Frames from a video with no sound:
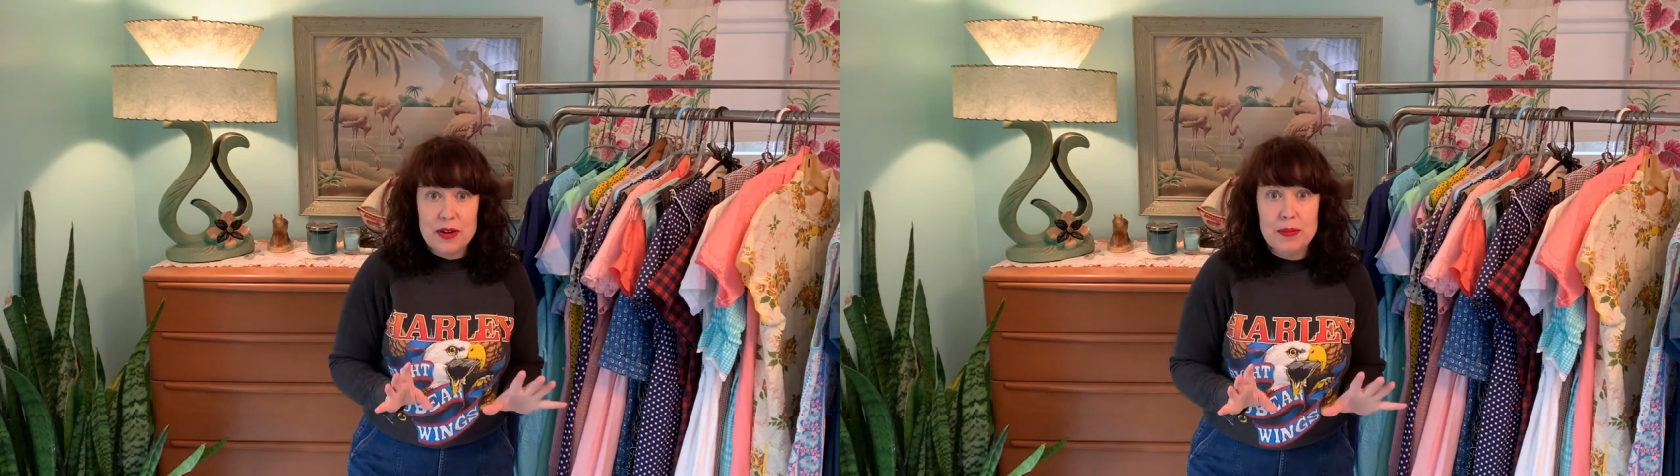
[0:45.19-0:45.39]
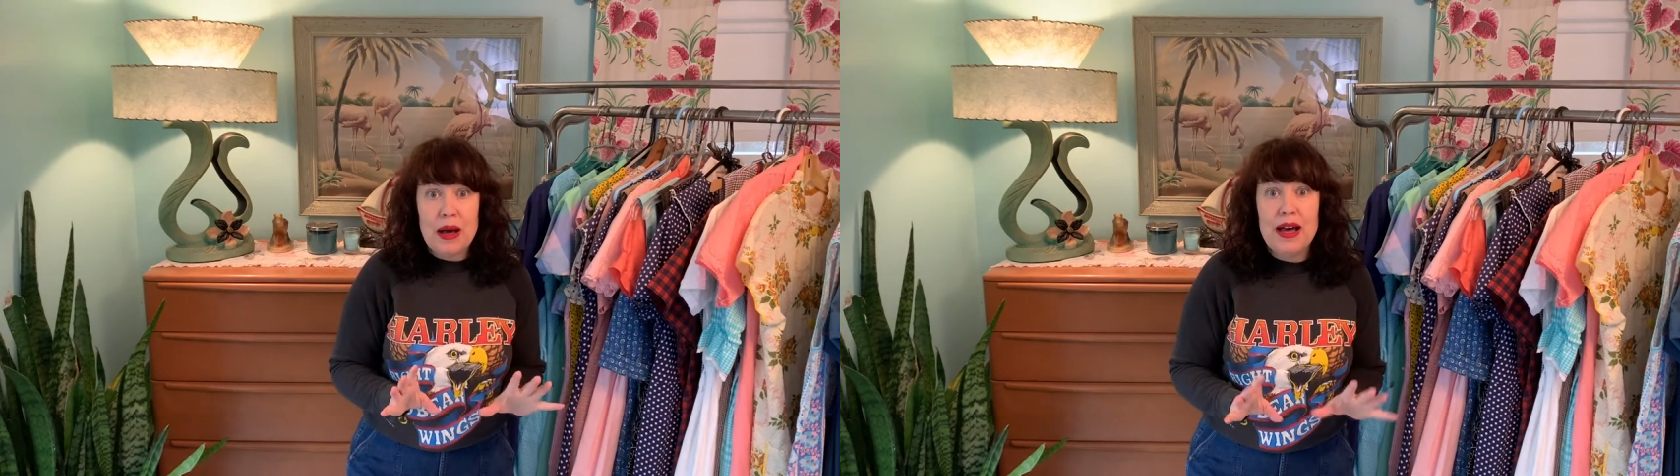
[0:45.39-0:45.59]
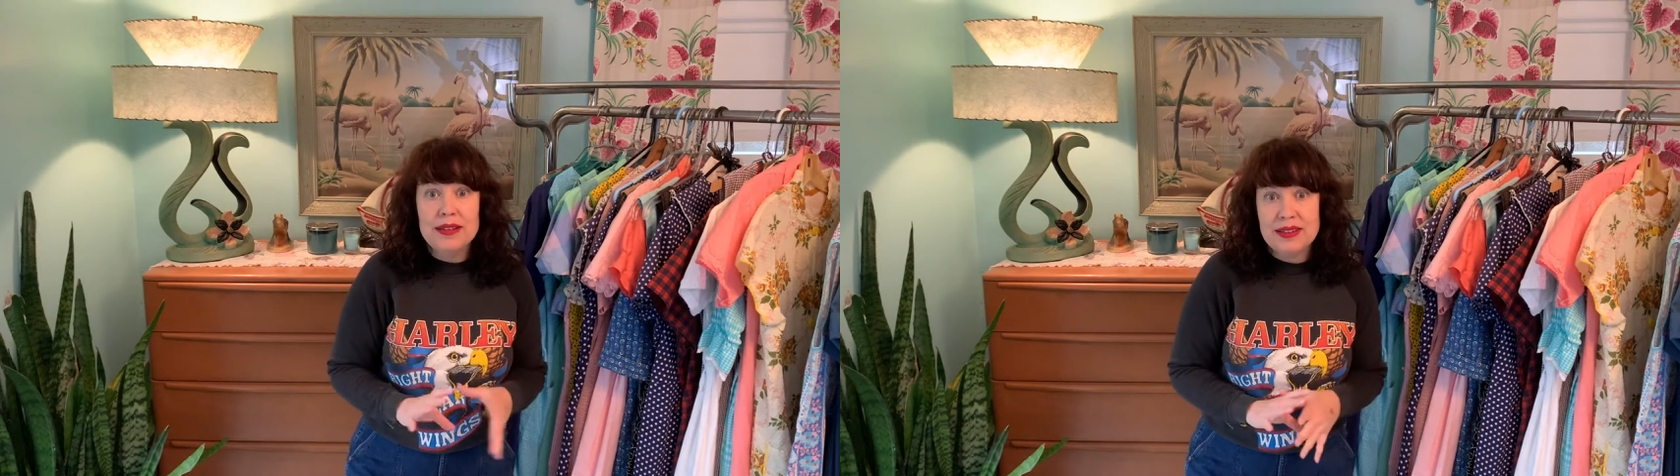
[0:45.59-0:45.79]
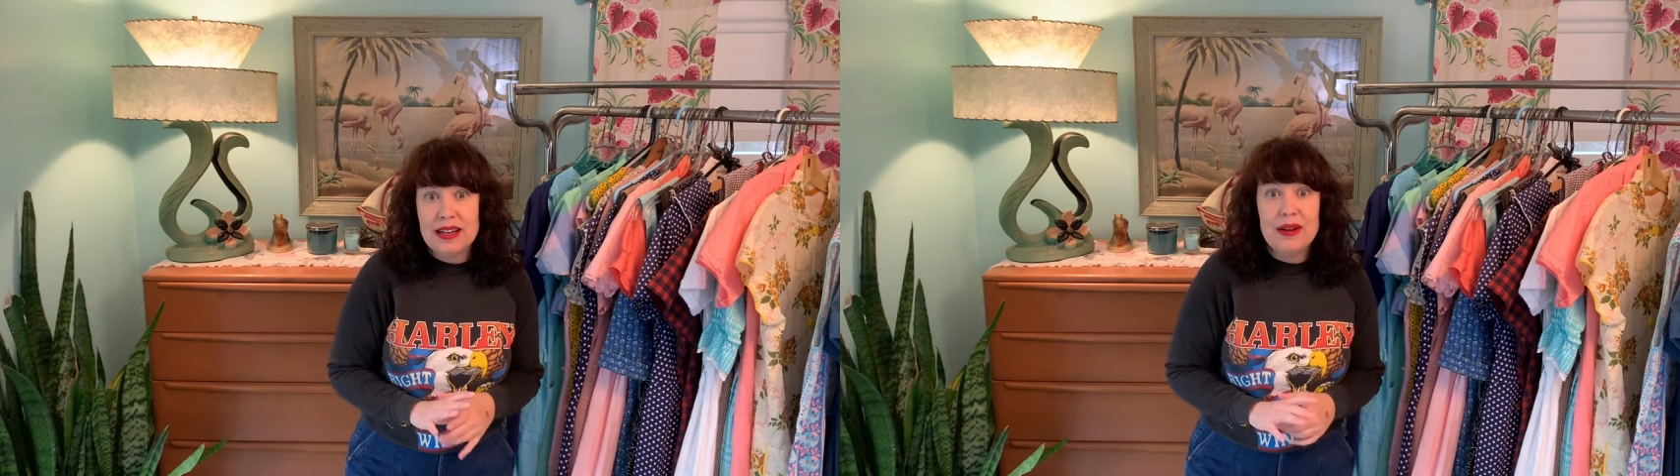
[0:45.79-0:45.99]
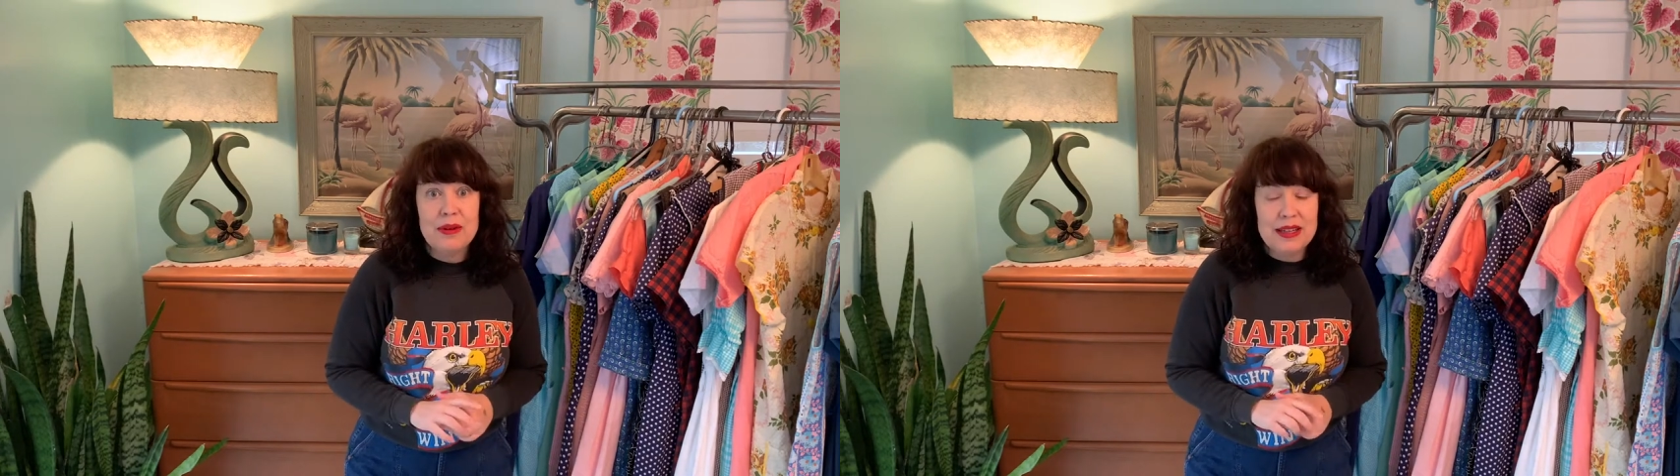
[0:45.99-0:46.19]
buys that I
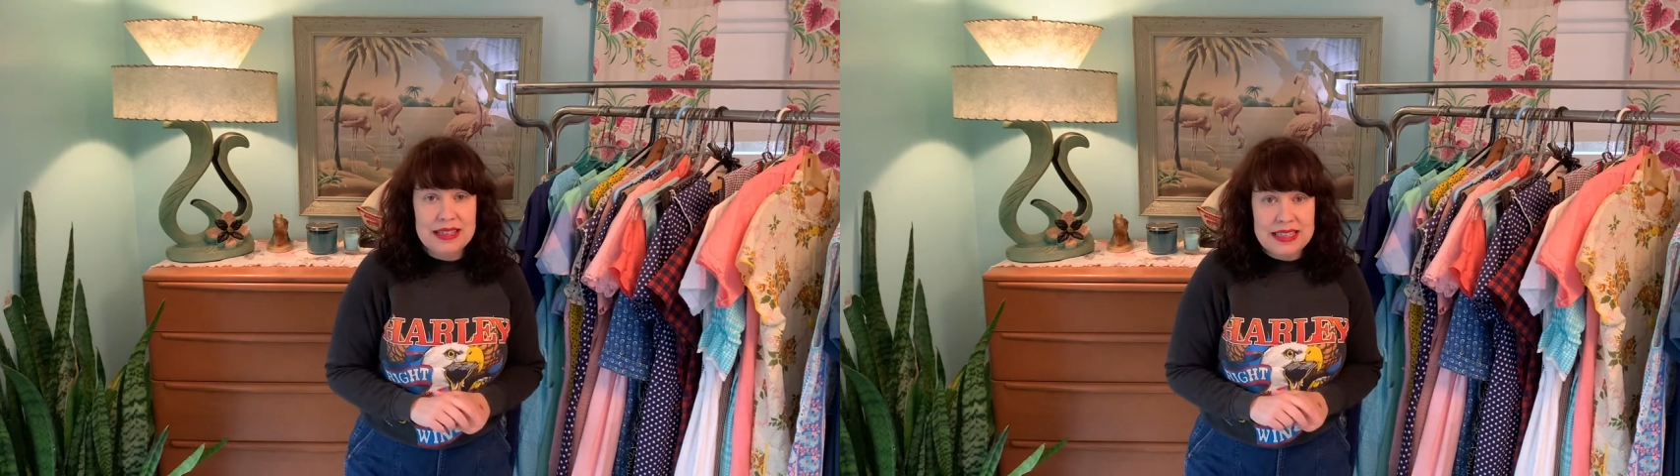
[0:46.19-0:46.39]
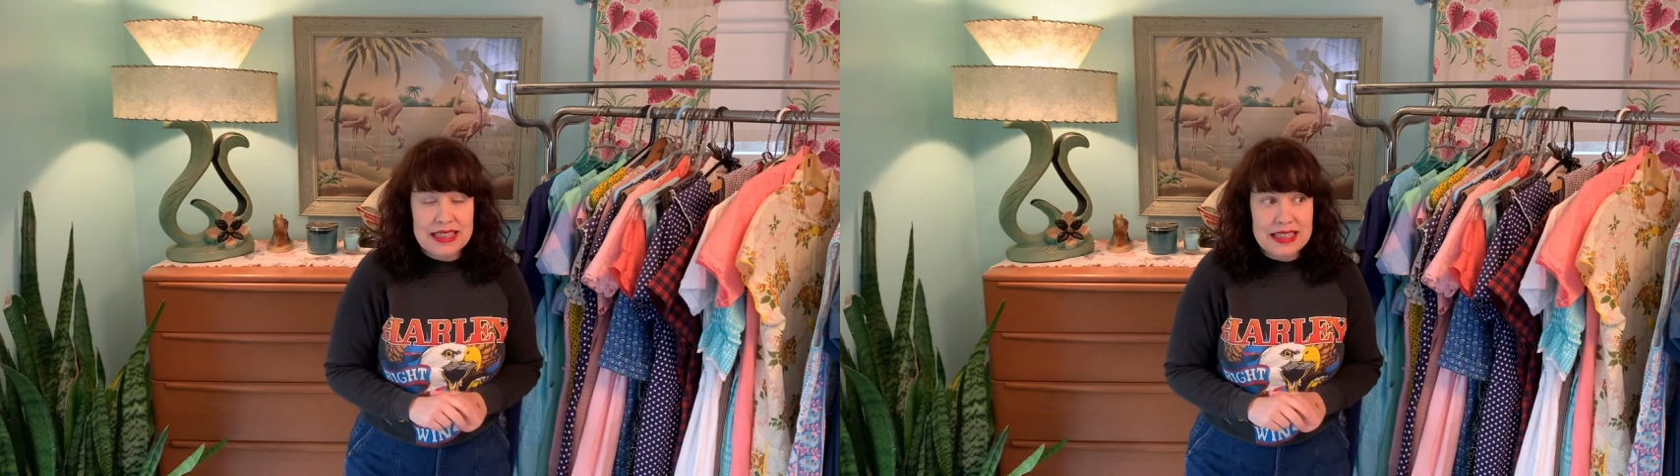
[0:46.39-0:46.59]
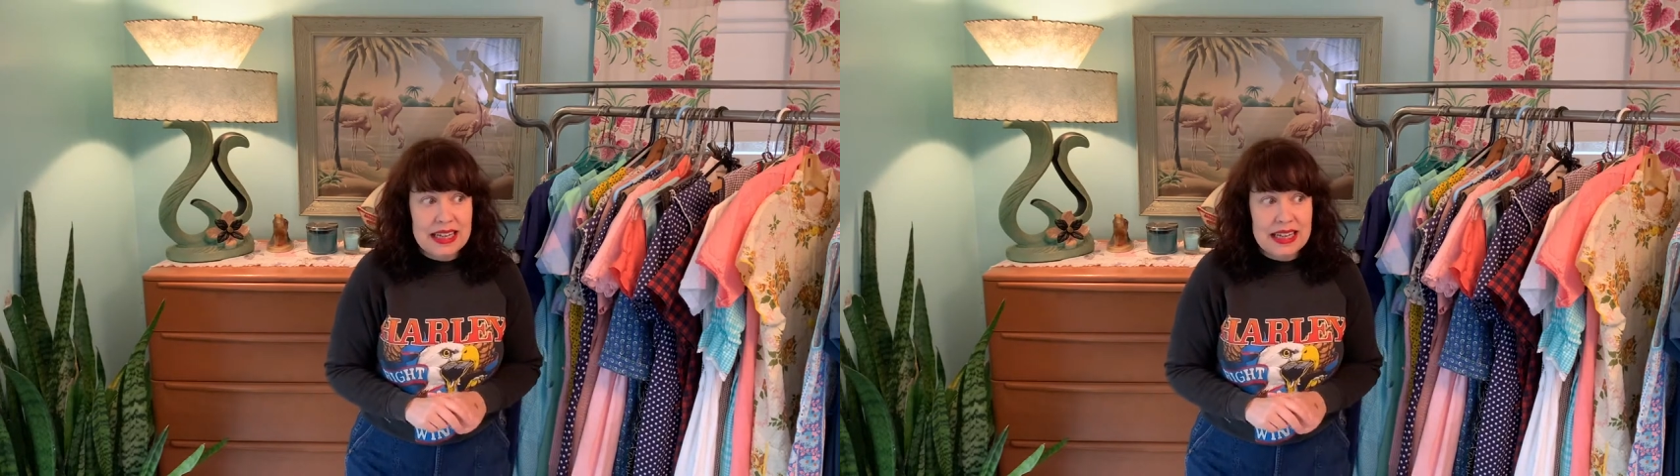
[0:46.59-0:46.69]
went and did.